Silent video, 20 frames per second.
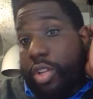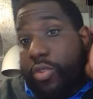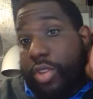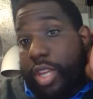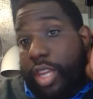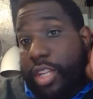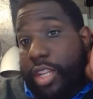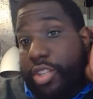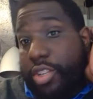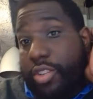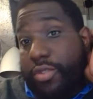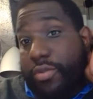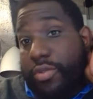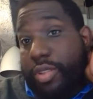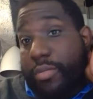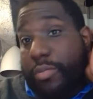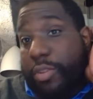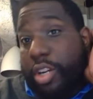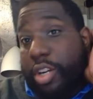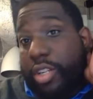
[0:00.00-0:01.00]
can't shoot in
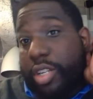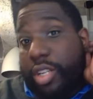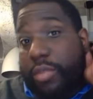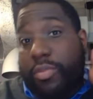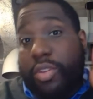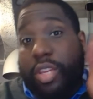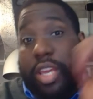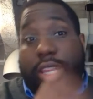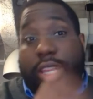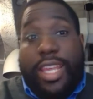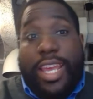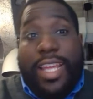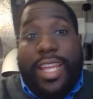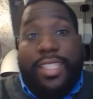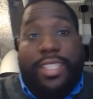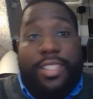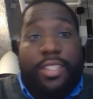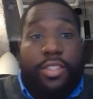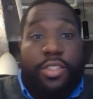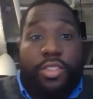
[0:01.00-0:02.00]
the modern NBA,
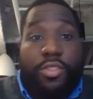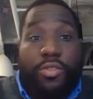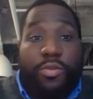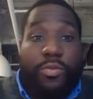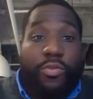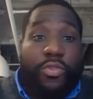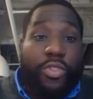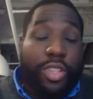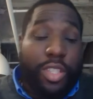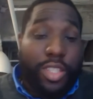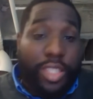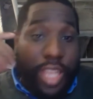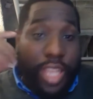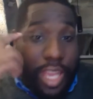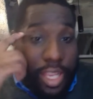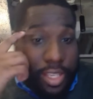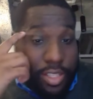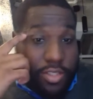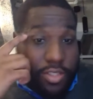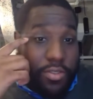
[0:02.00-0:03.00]
that's doomed for
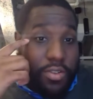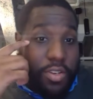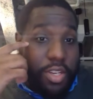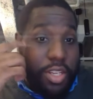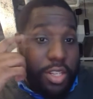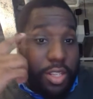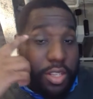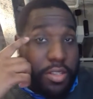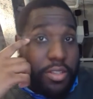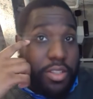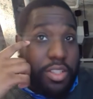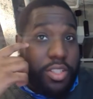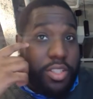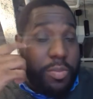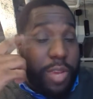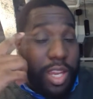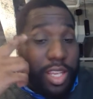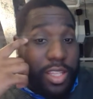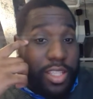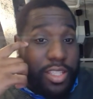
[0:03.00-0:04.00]
disaster. And
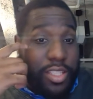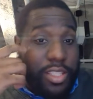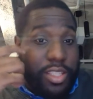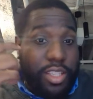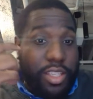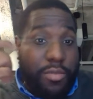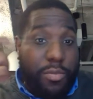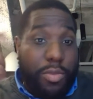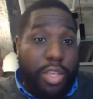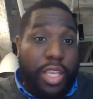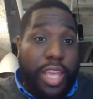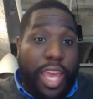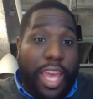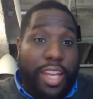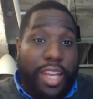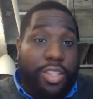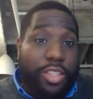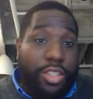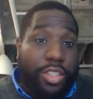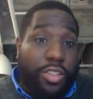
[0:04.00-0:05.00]
despite this team being
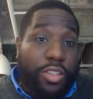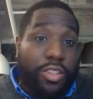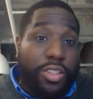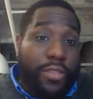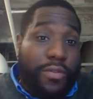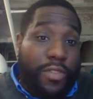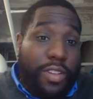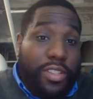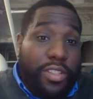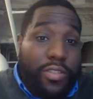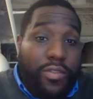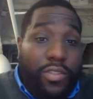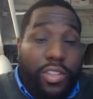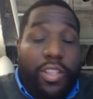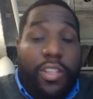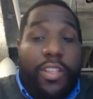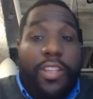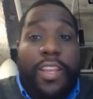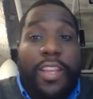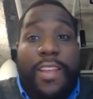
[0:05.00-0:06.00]
actually good
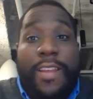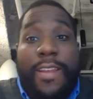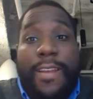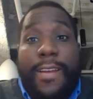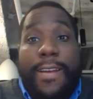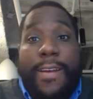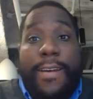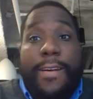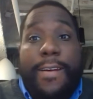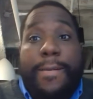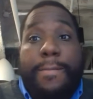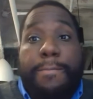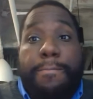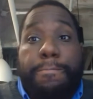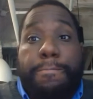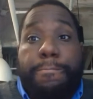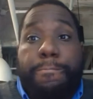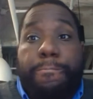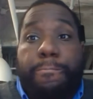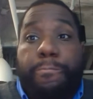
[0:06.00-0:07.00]
defensively
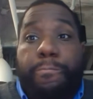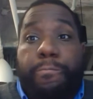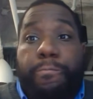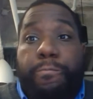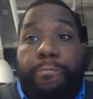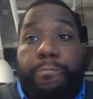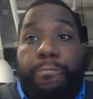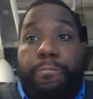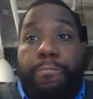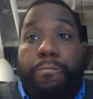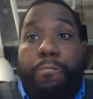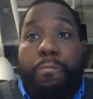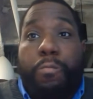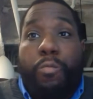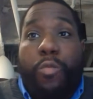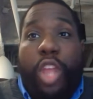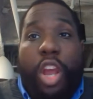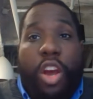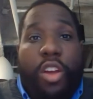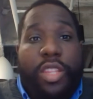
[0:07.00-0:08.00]
on
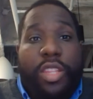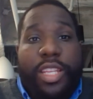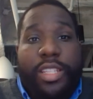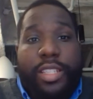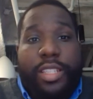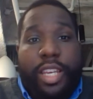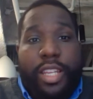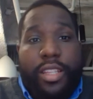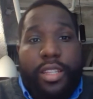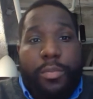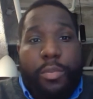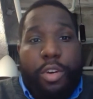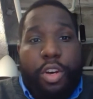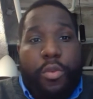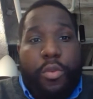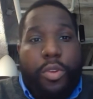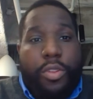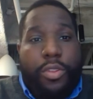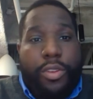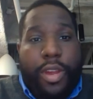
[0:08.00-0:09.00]
that side of the
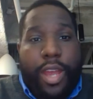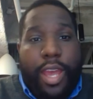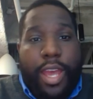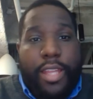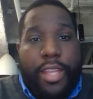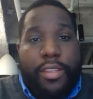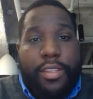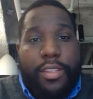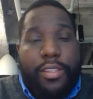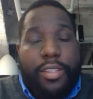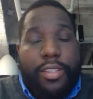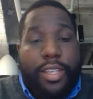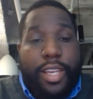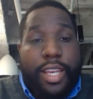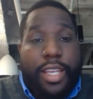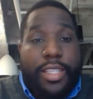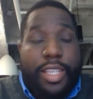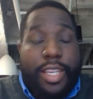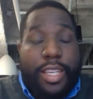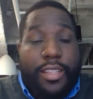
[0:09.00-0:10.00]
ball with their athletes and
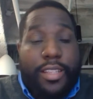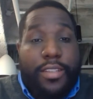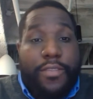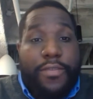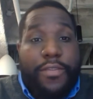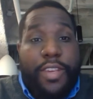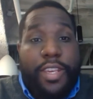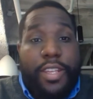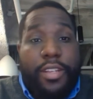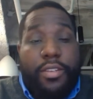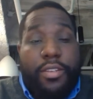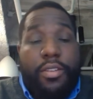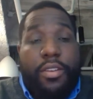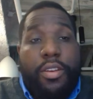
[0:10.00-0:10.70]
guys that can defend,